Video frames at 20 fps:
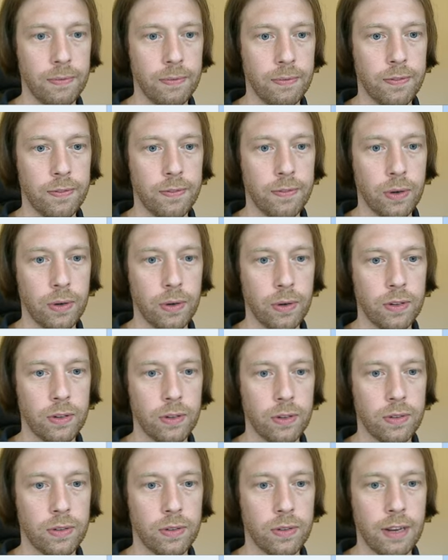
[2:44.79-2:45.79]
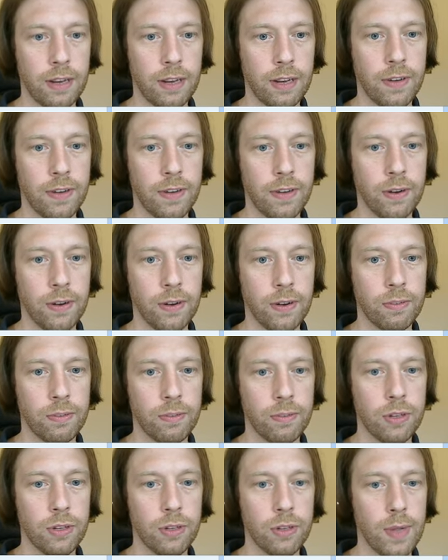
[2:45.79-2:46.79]
subfolders and files from
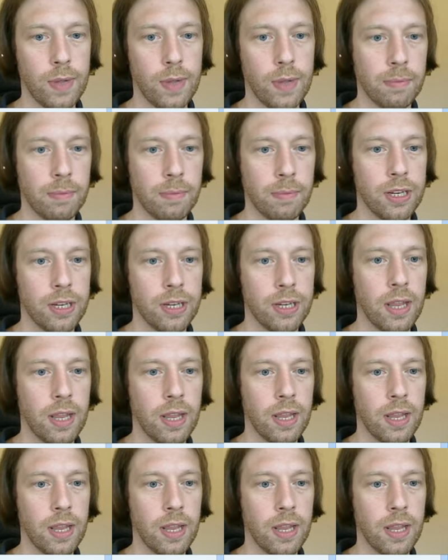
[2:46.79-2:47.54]
users without permission.